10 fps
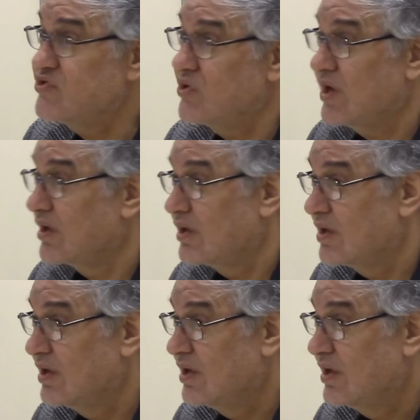and
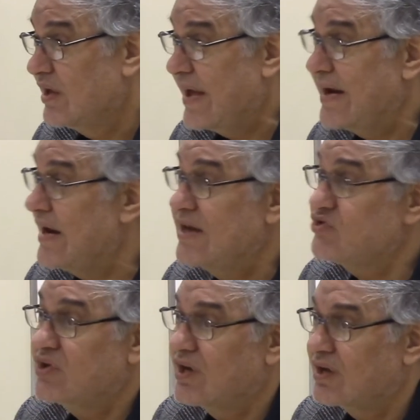listening.
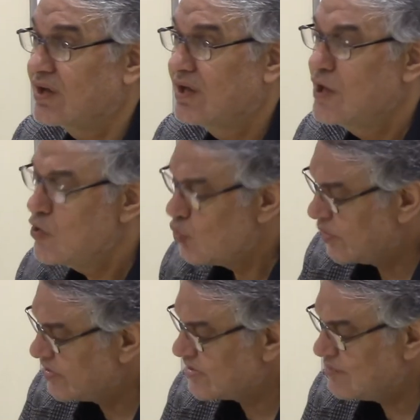When it comes to
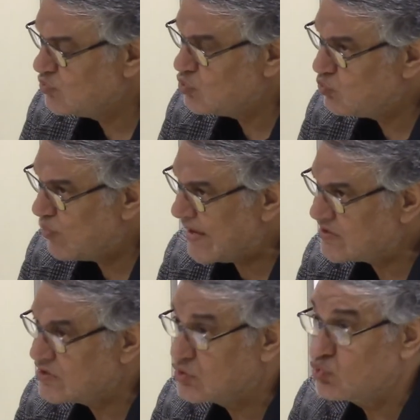practice
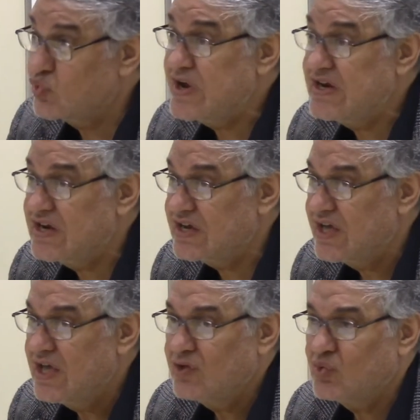reading, it was much,
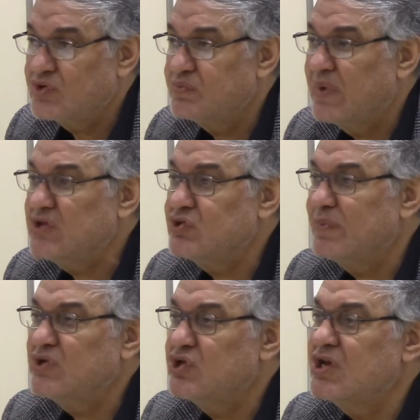much easier for
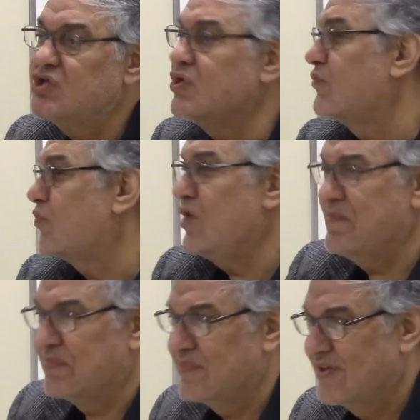him.
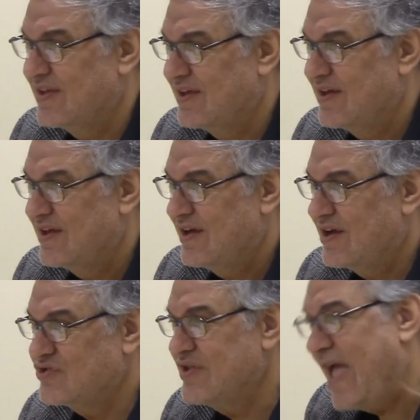Because now he's
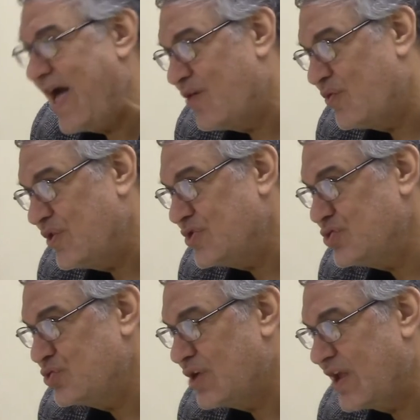utilizing that
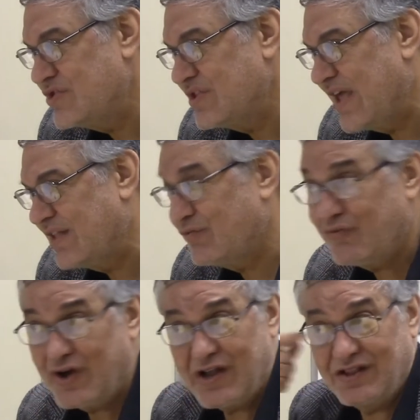faculty
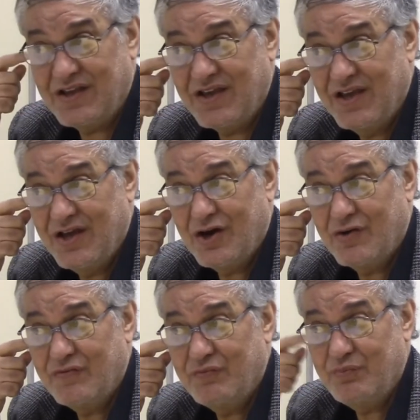of
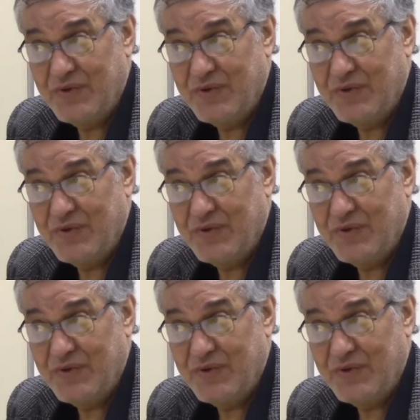listening,